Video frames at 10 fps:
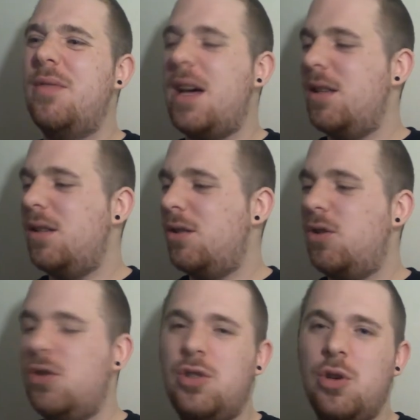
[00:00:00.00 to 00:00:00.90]
that
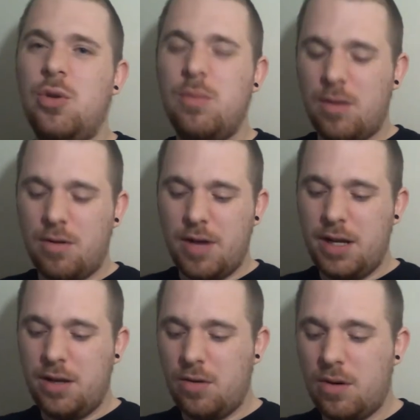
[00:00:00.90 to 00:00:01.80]

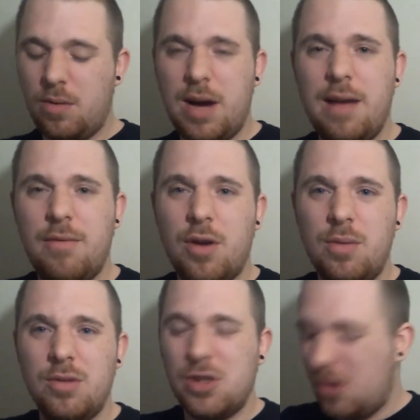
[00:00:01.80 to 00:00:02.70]
turmeric or whatever
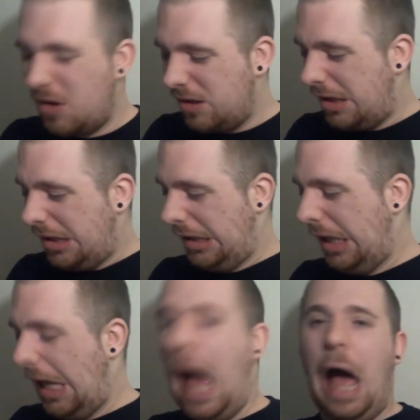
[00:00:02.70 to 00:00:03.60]
it was called.
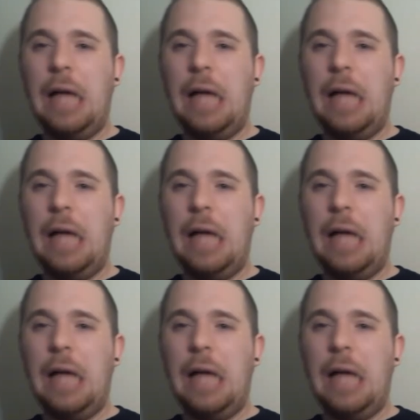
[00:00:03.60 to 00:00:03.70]
Ugh.